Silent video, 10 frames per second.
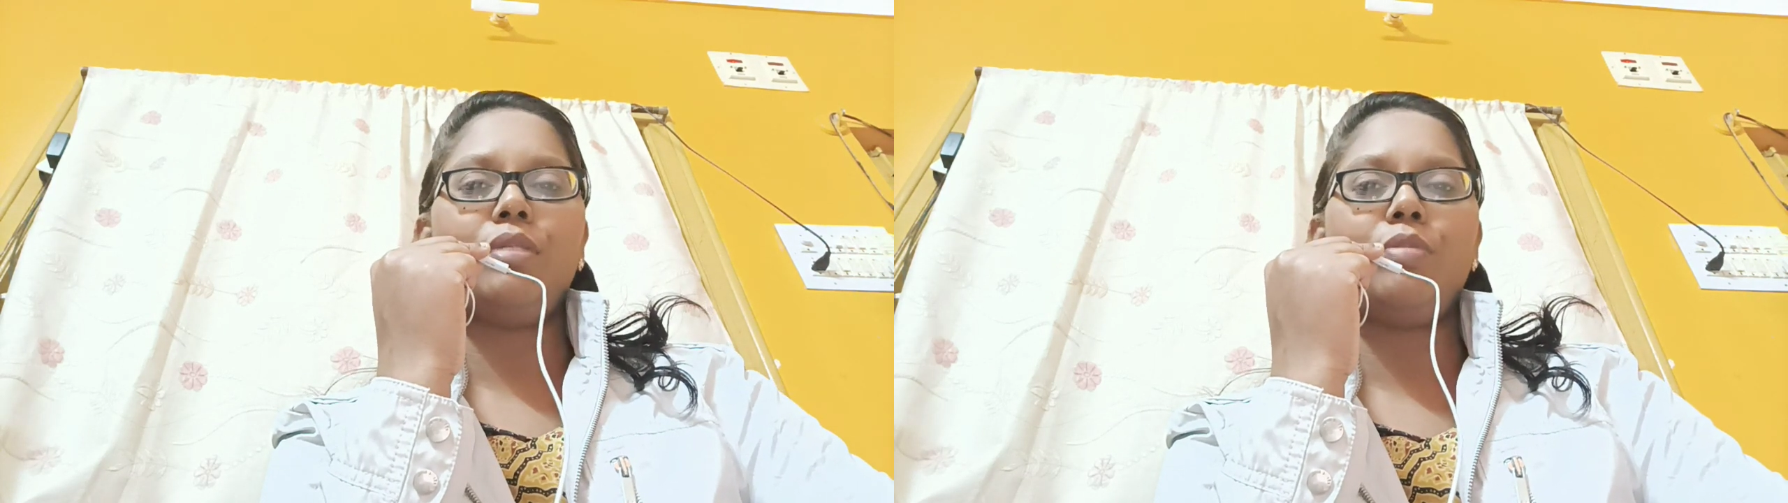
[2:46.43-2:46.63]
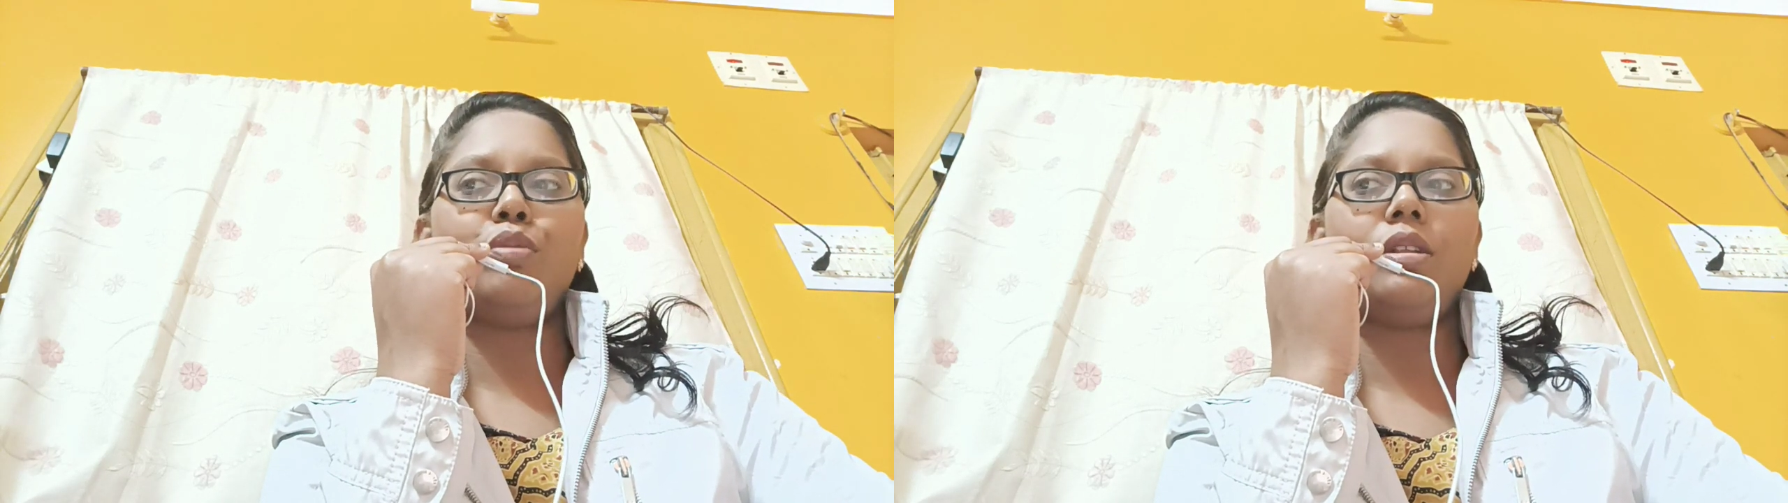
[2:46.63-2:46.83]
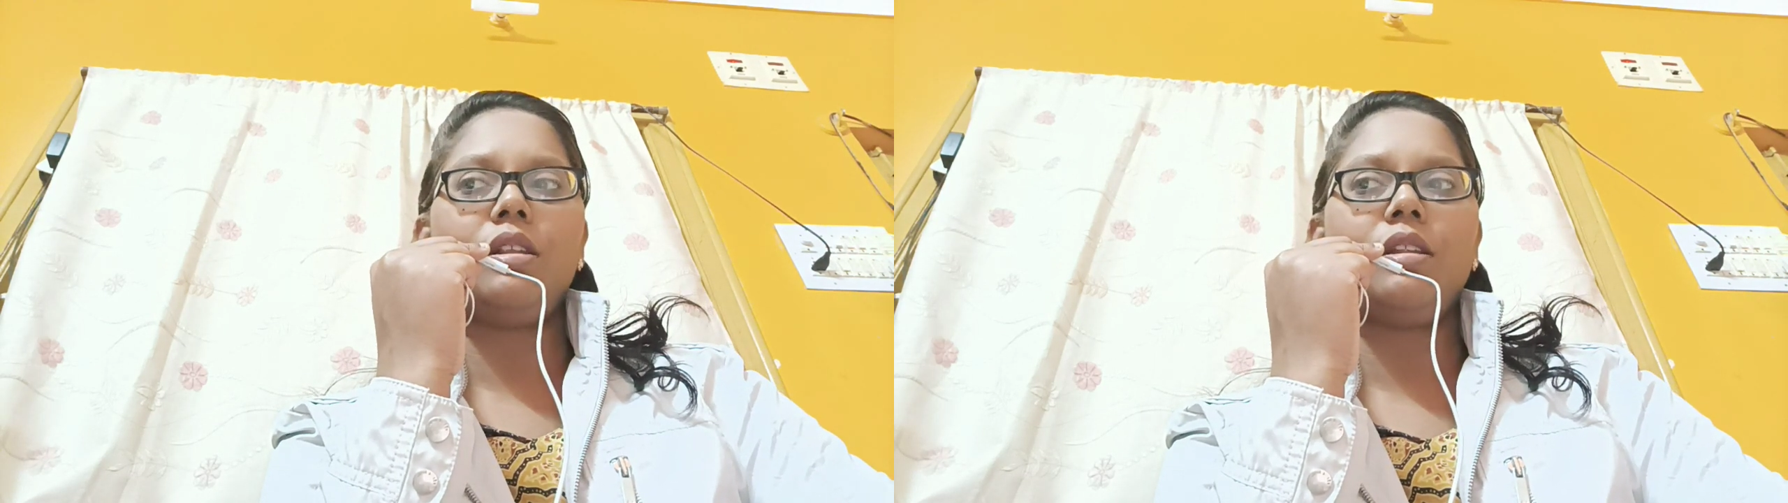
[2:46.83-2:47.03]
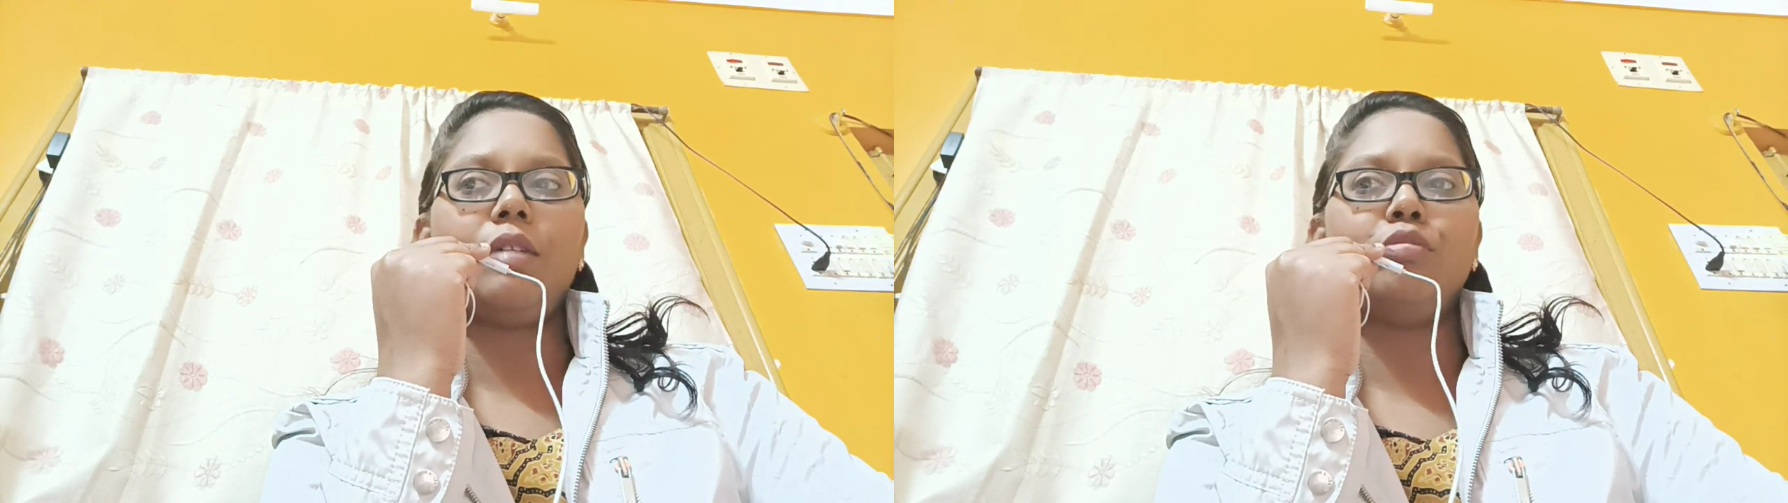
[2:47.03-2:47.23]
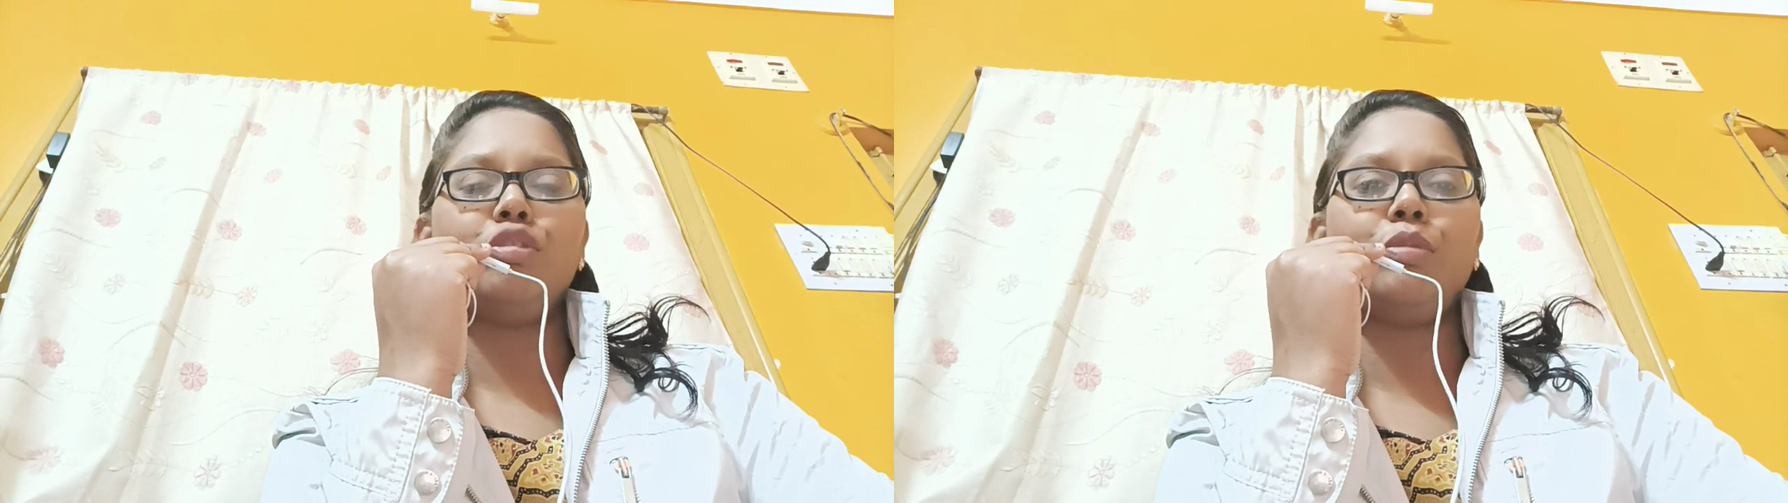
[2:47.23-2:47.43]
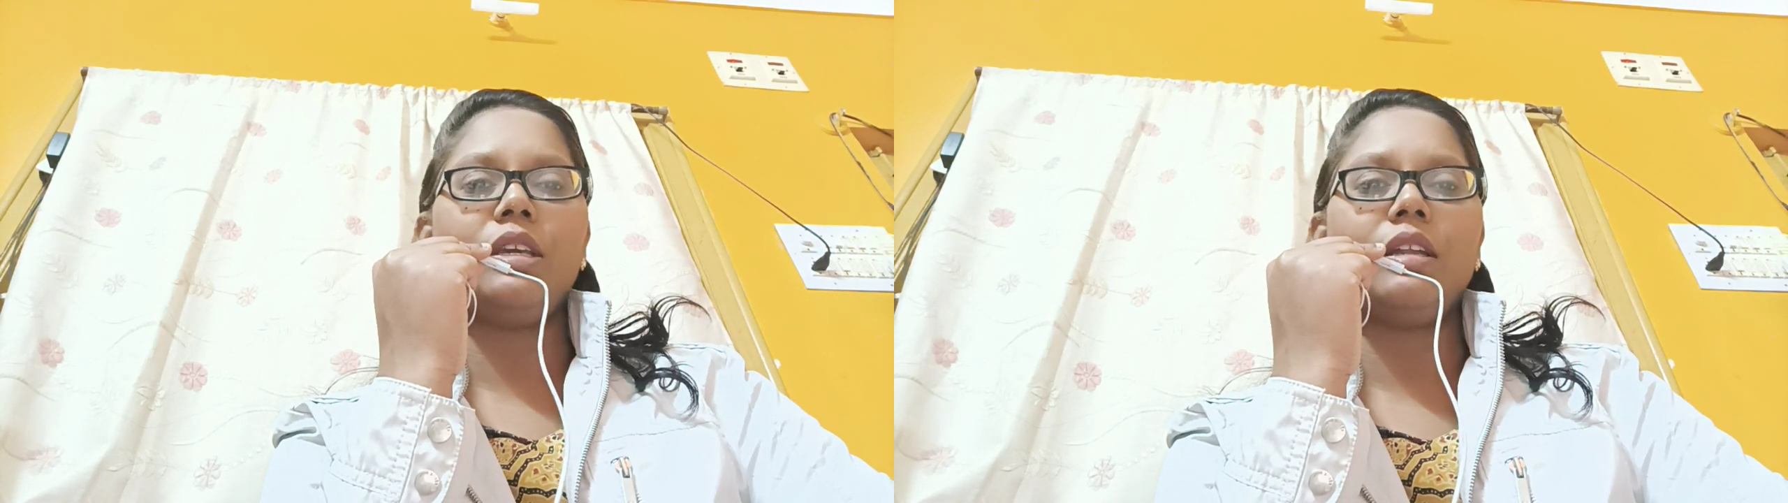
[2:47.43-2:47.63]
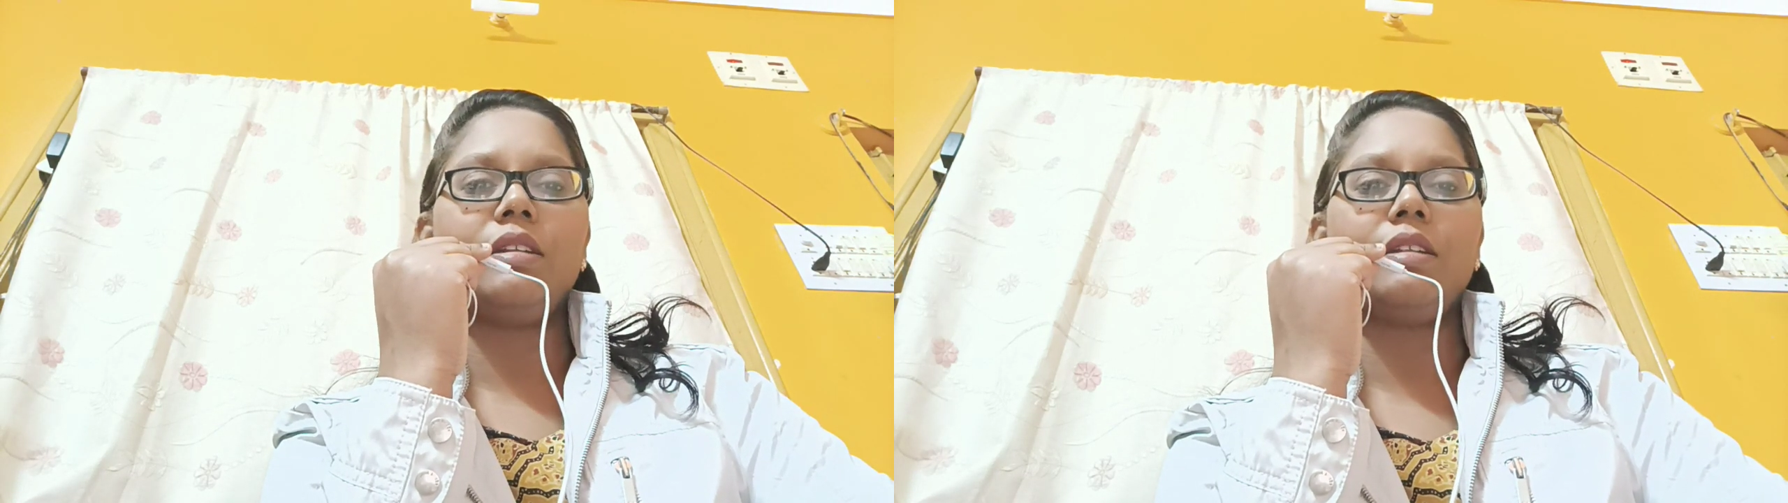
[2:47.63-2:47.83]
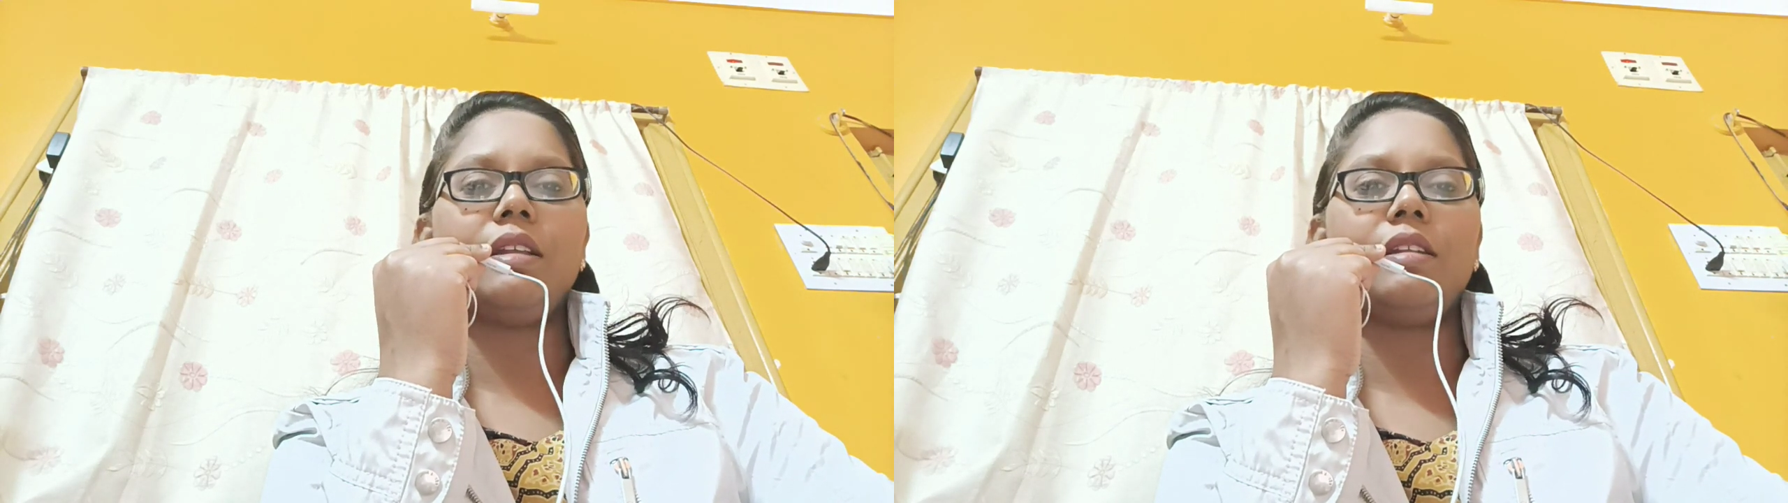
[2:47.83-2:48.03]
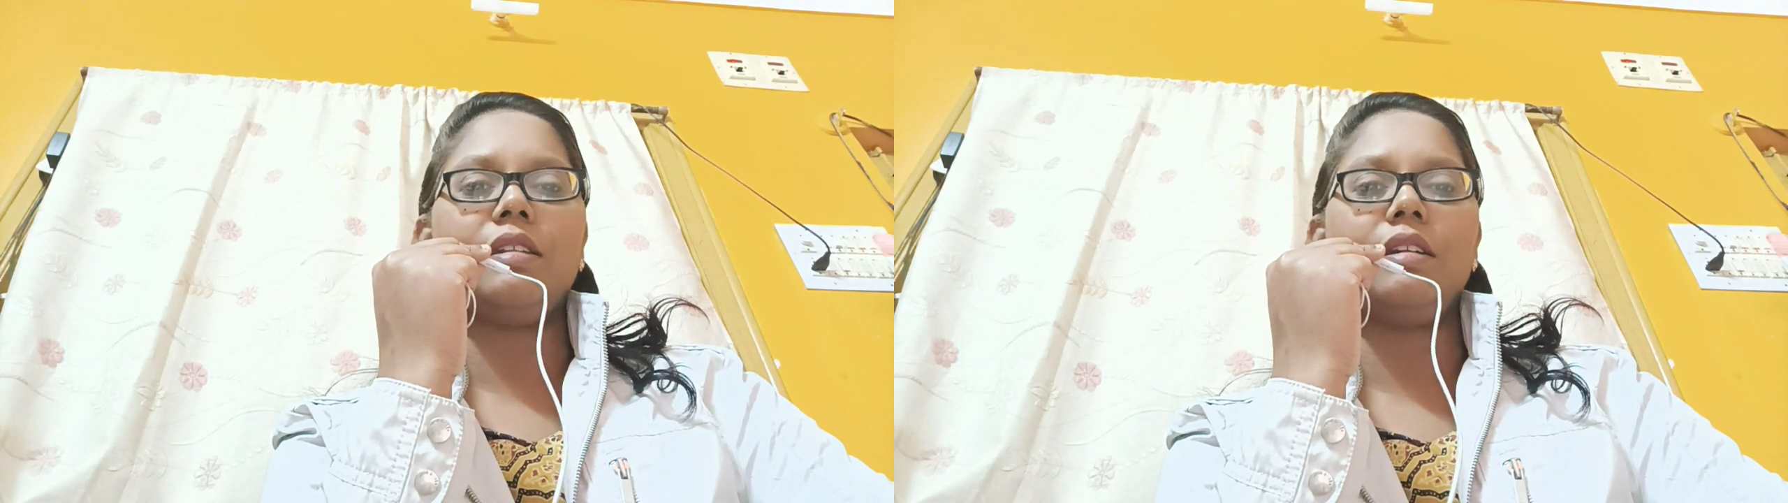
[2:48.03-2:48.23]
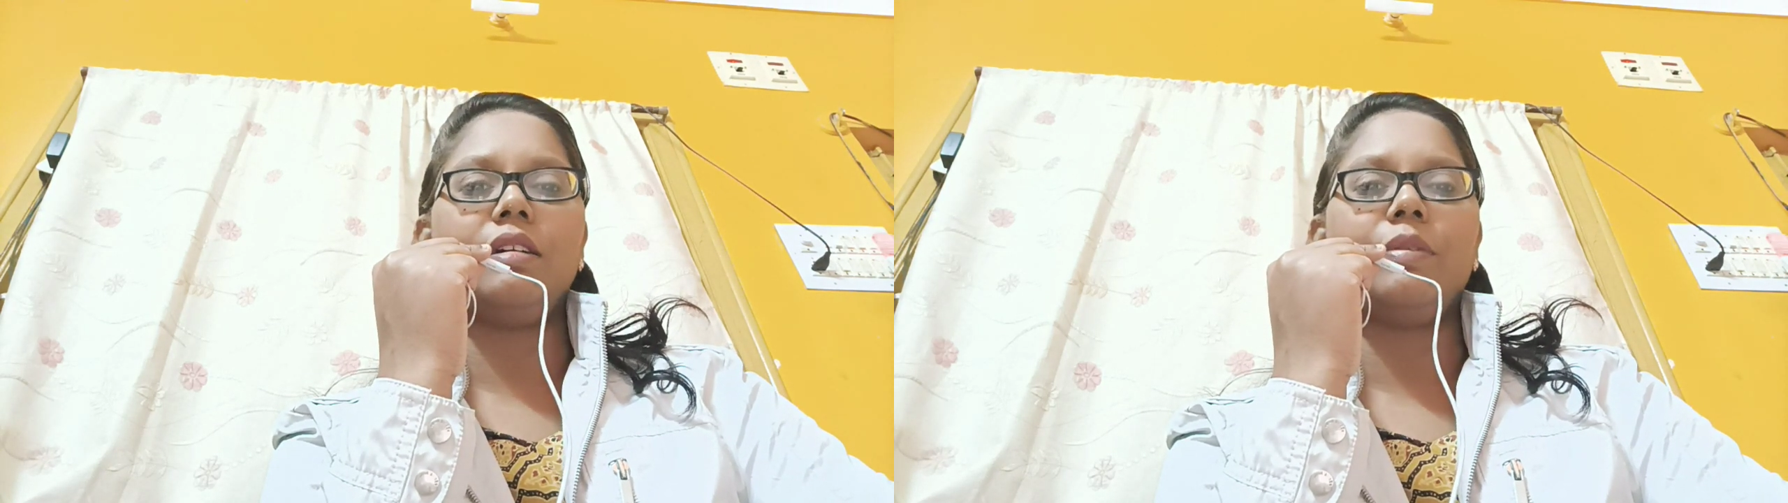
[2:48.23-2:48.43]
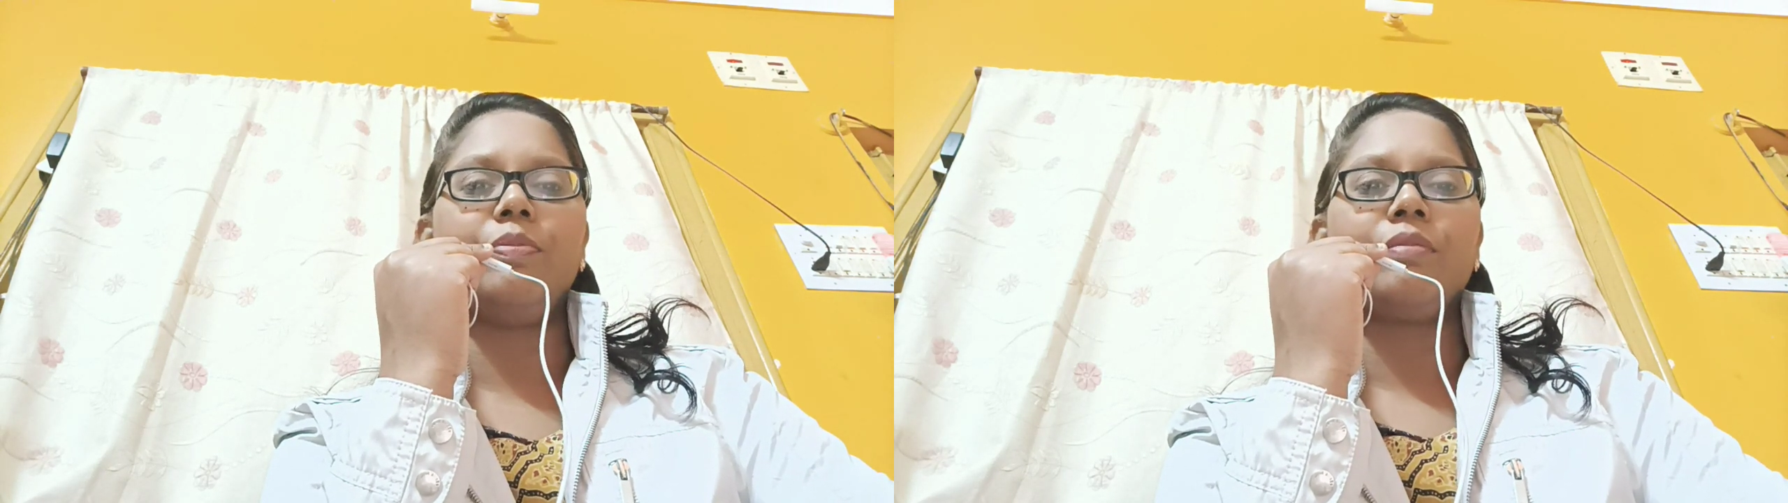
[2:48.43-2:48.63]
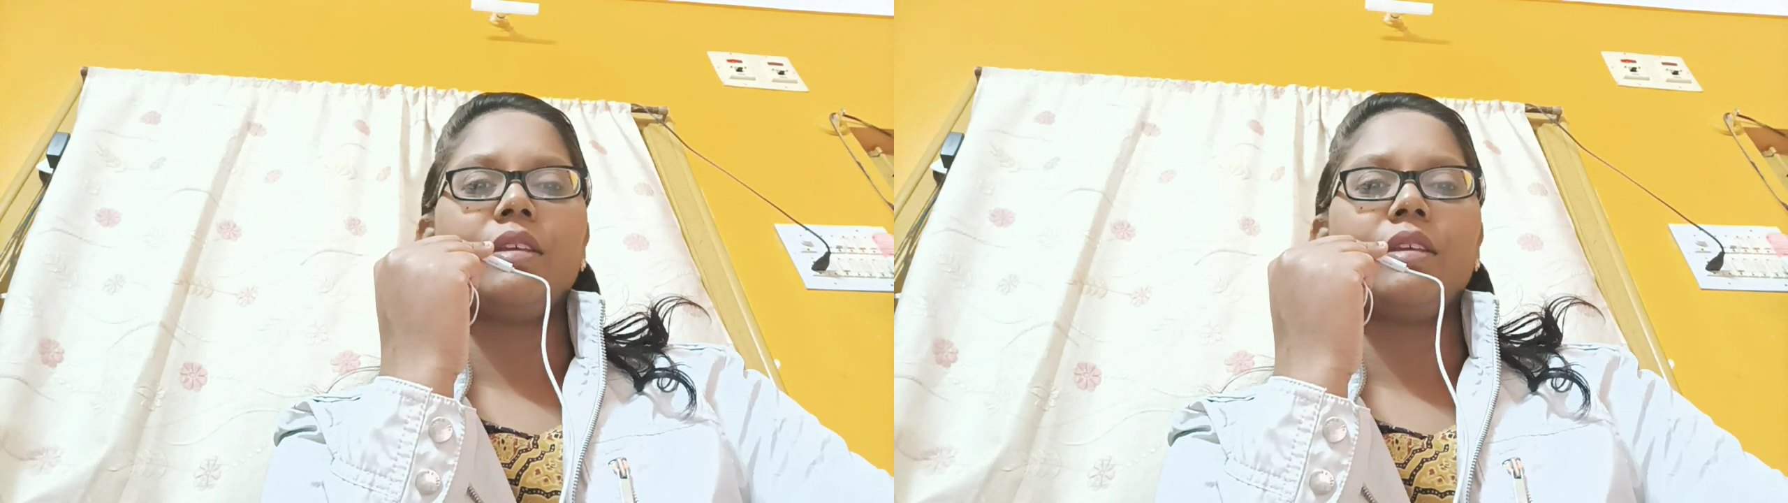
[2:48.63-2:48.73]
people come to me and tell